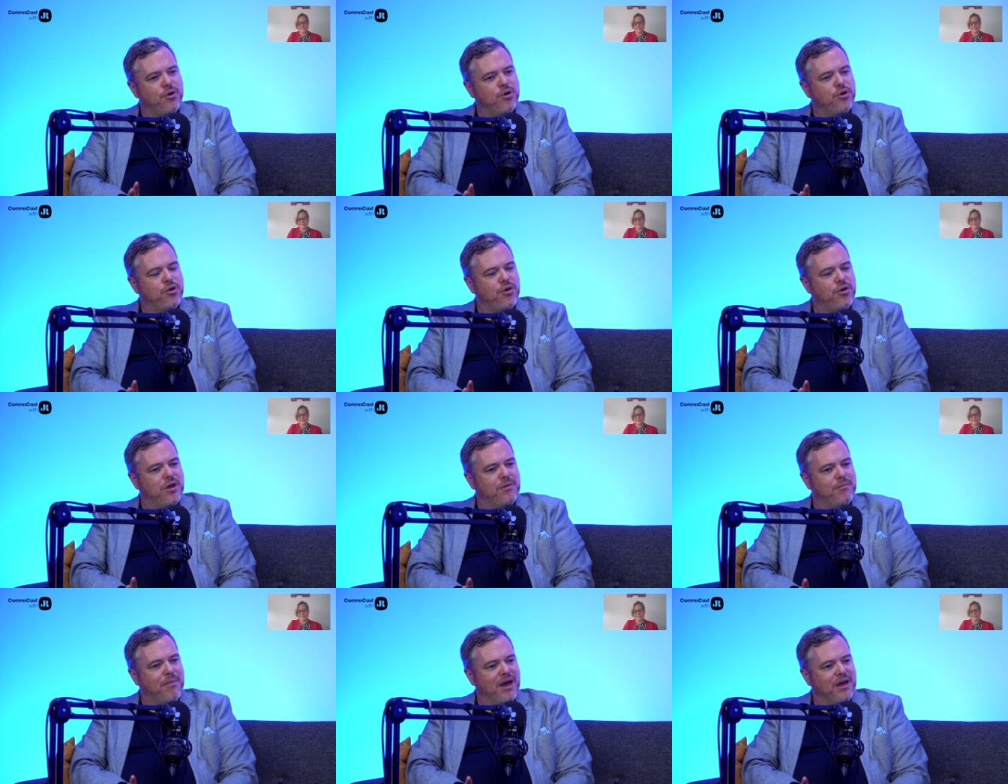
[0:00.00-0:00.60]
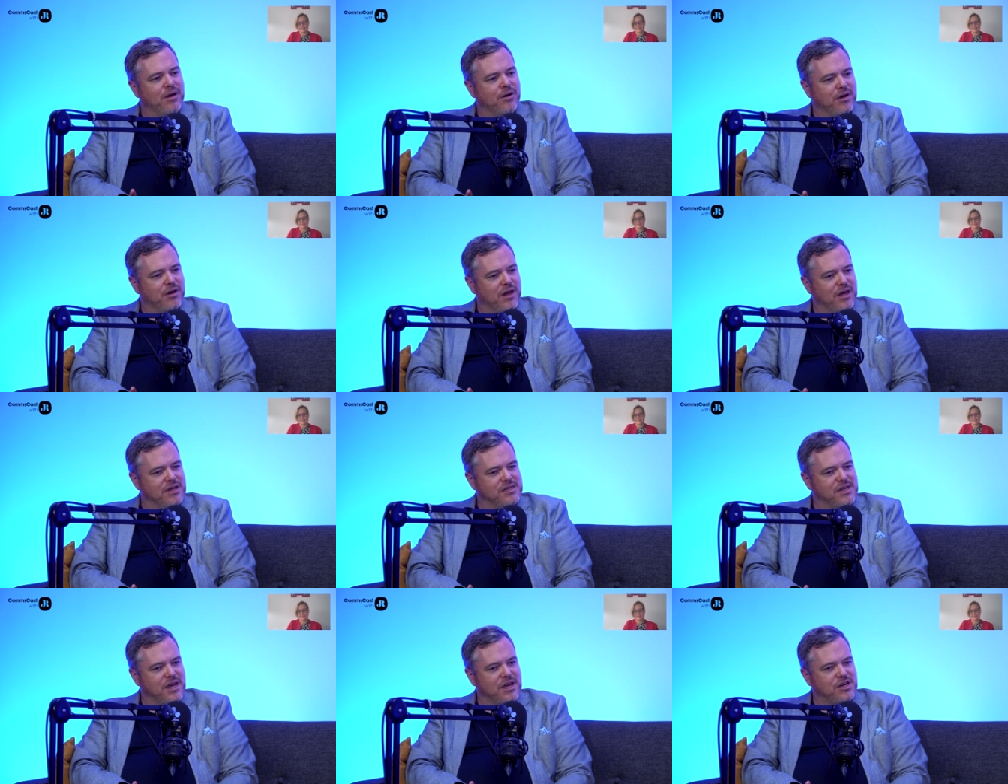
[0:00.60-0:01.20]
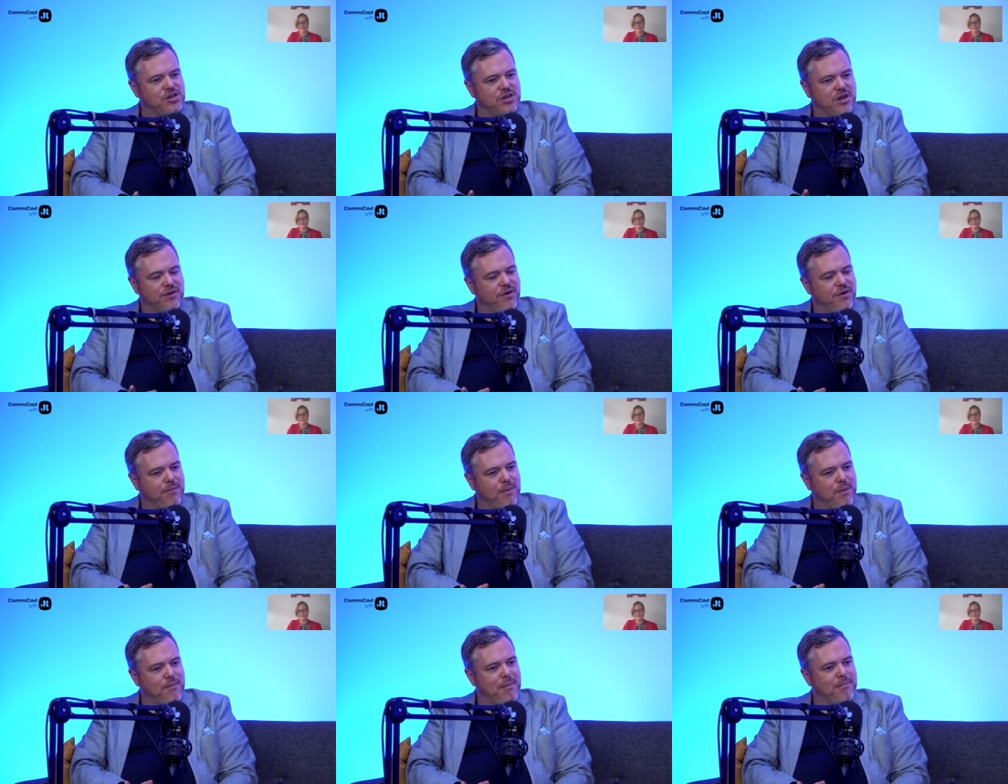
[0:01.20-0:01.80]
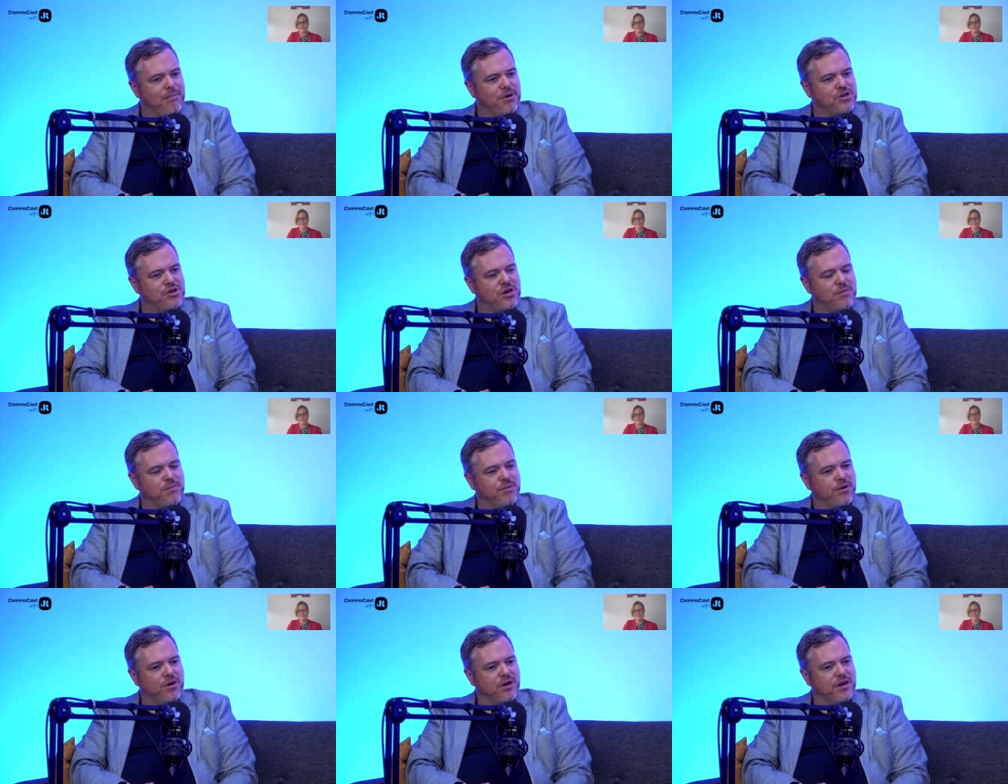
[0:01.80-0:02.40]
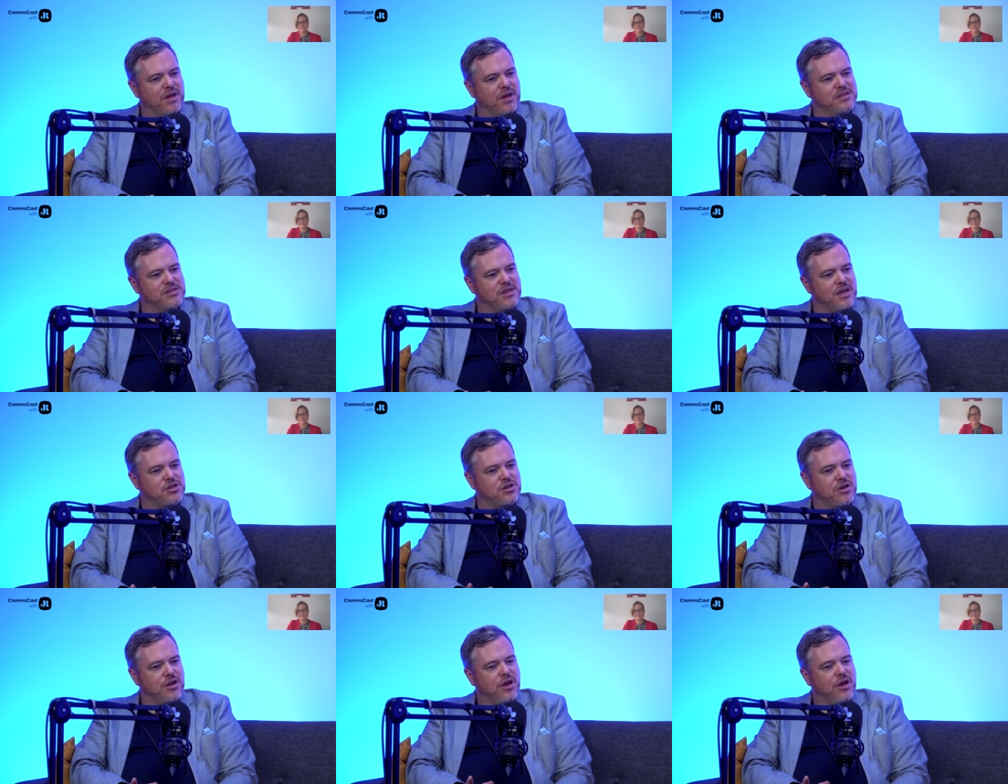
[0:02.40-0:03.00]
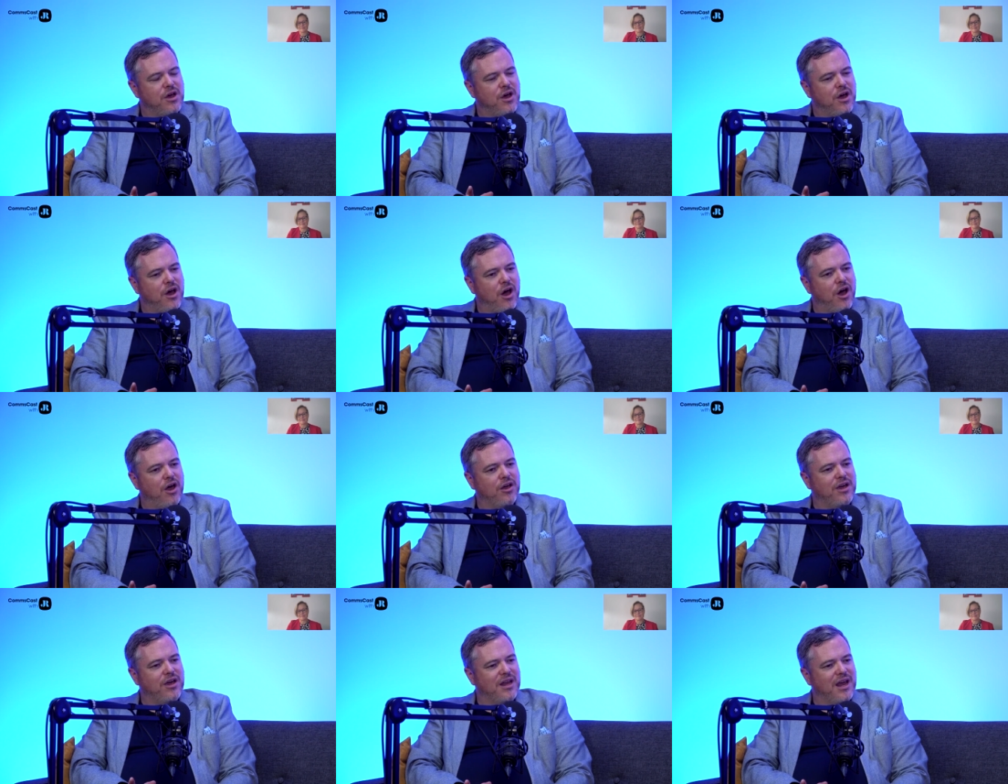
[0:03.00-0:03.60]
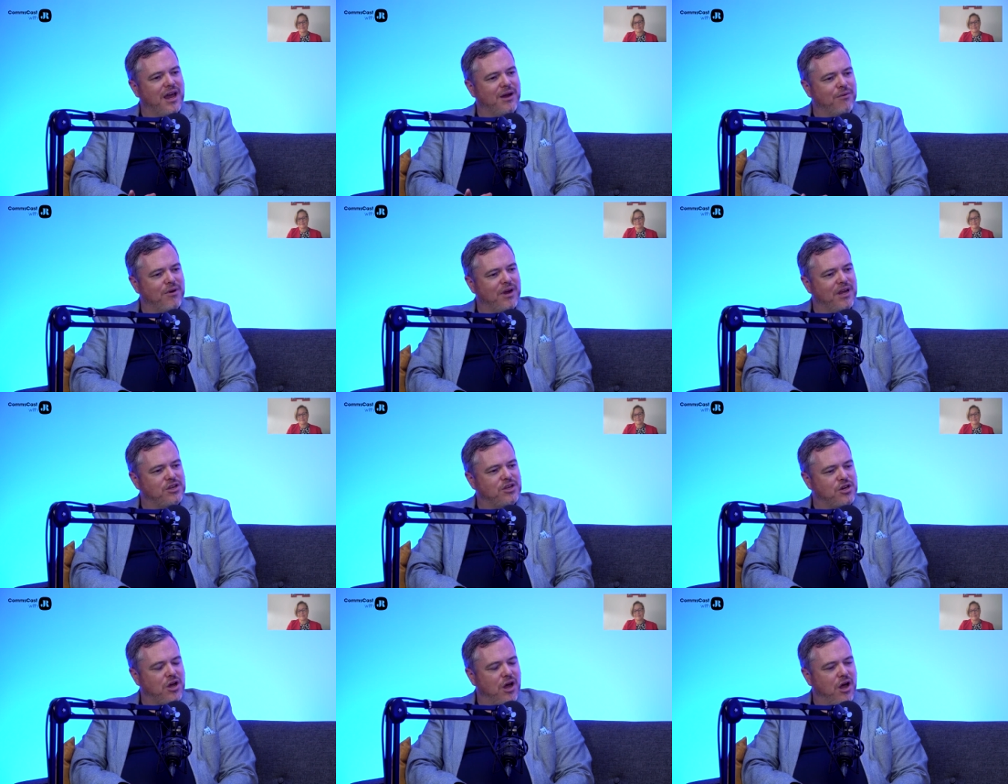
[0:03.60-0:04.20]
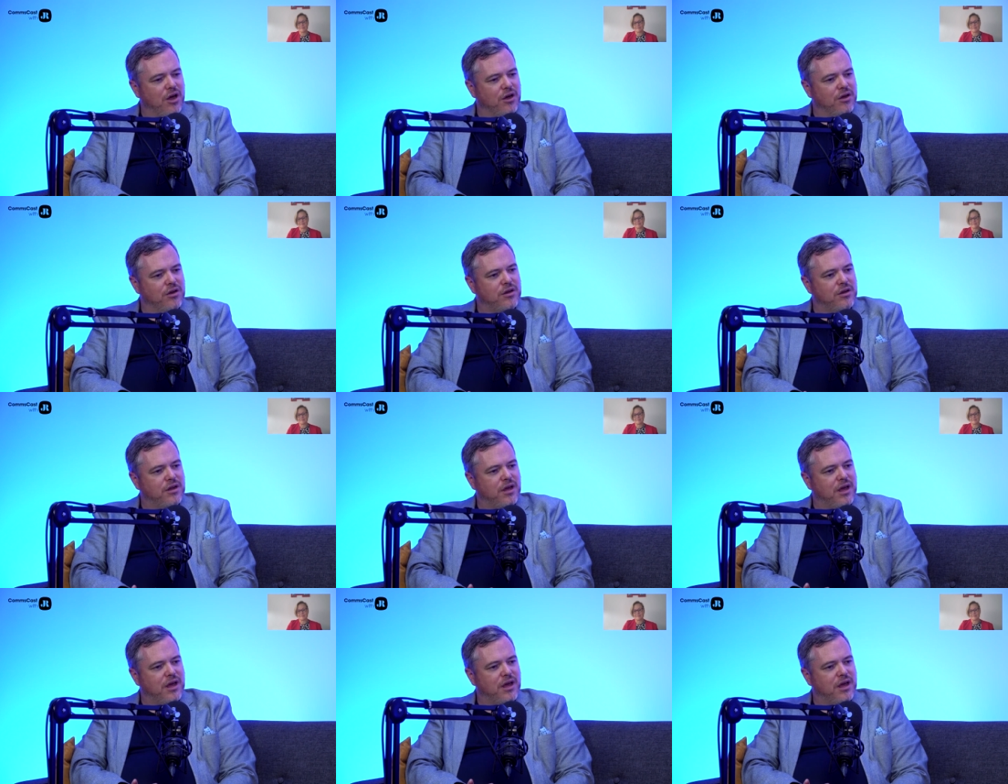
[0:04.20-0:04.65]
who in my organisation, if I'm a membership organisation, how can I reach out